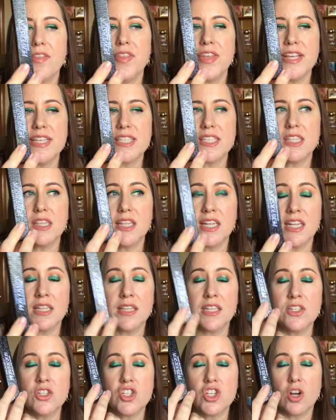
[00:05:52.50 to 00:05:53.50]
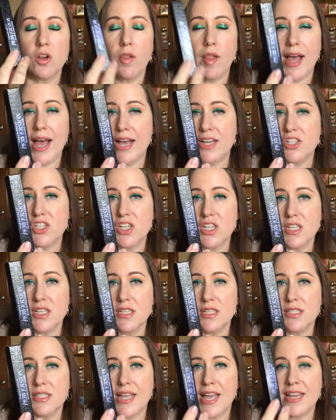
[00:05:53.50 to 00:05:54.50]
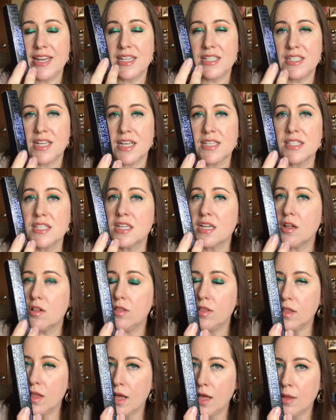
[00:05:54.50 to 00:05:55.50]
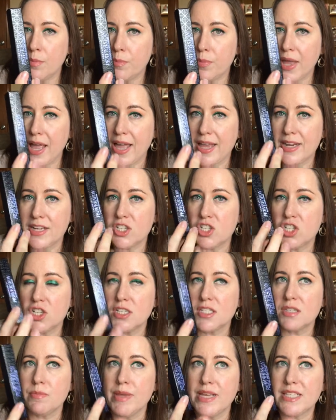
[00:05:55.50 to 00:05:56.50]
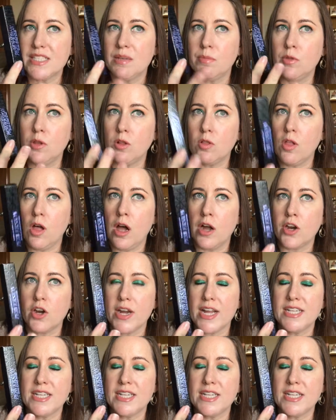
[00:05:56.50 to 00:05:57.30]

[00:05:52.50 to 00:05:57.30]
This lengthens your lashes and it doesn't clump and it just makes them look longer.